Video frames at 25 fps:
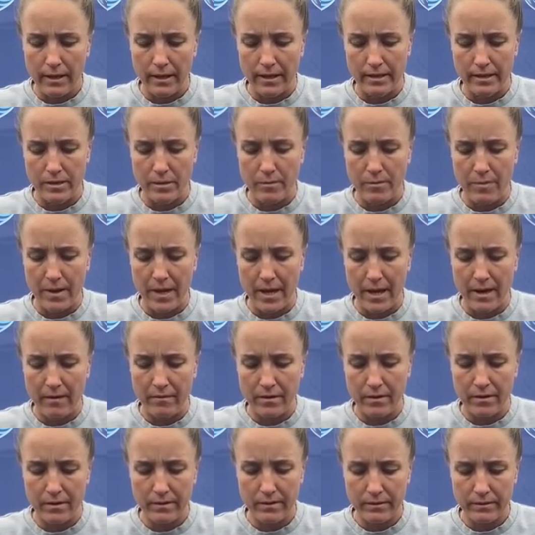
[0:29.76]
as a
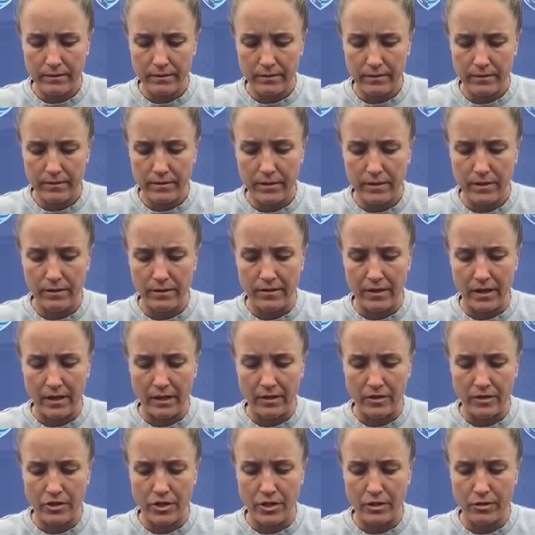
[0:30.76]
parent of
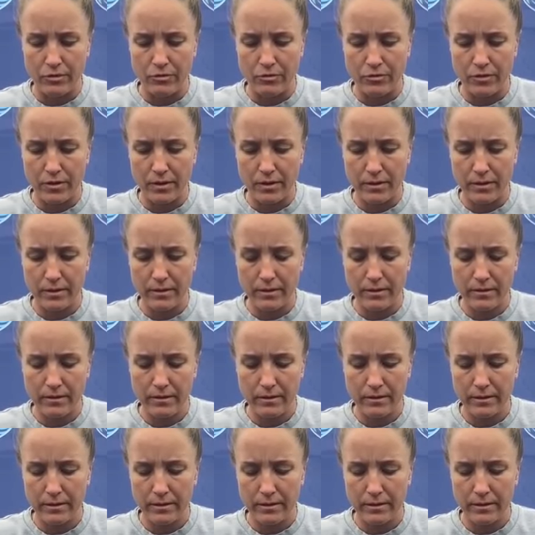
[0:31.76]
young children,